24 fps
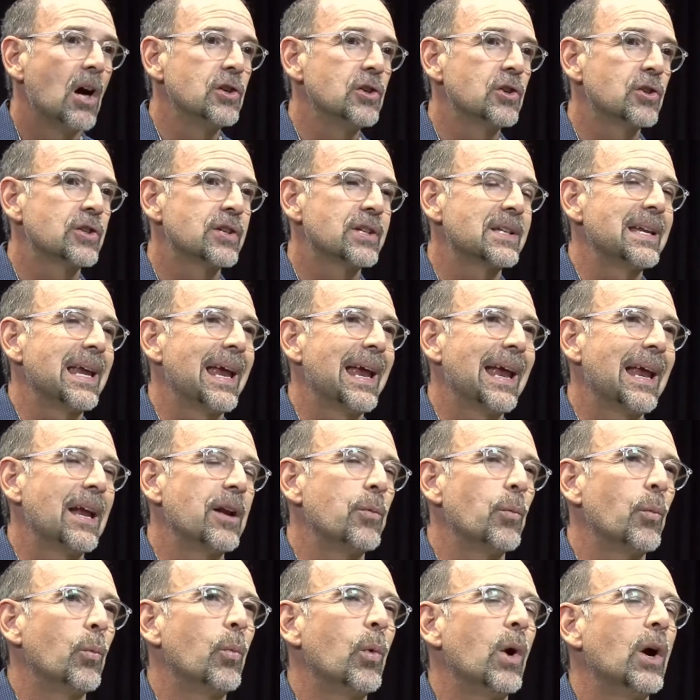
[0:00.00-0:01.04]

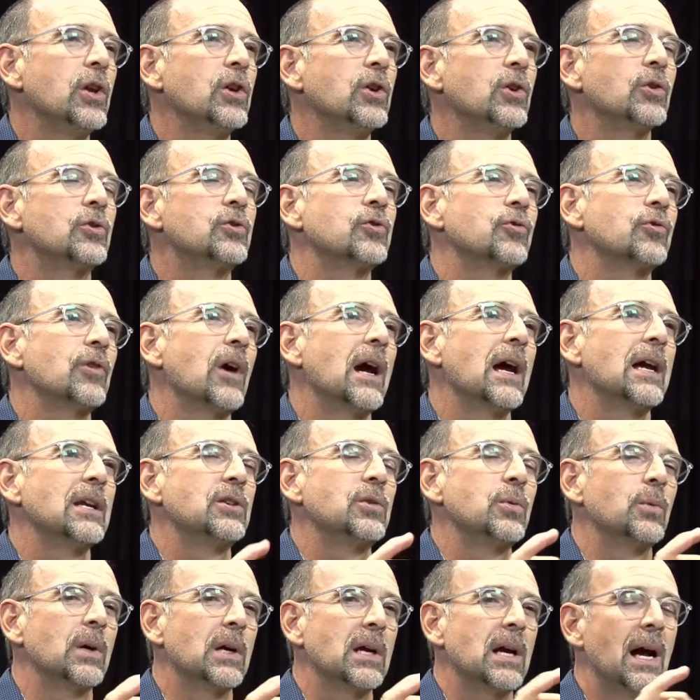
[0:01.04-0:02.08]
Understand what you're
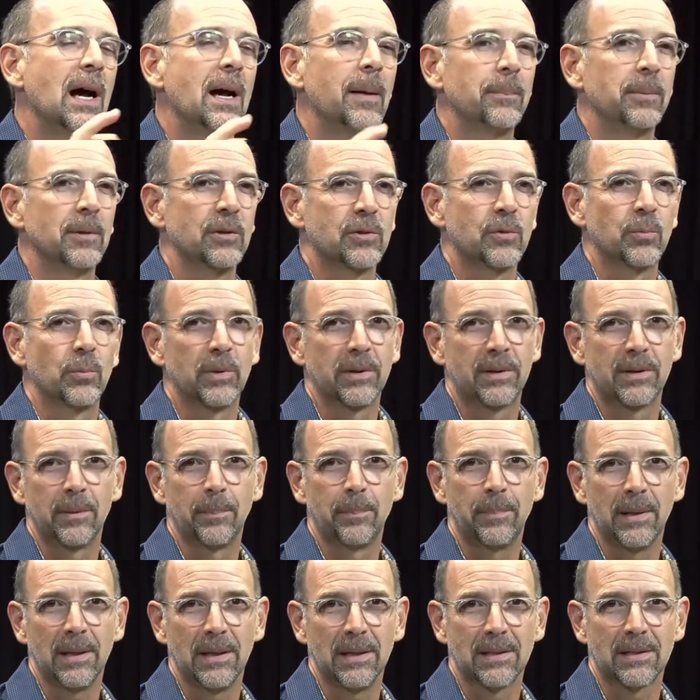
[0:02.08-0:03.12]
trying to accomplish
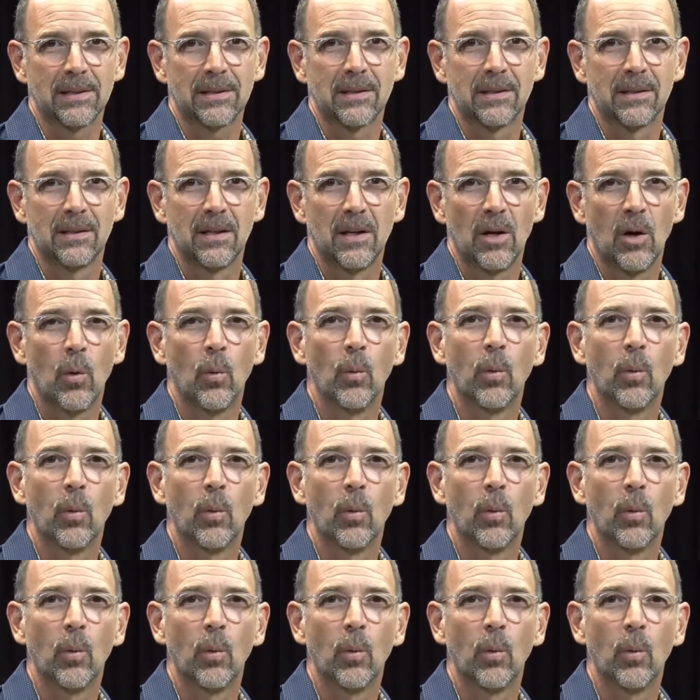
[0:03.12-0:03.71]
with the piece.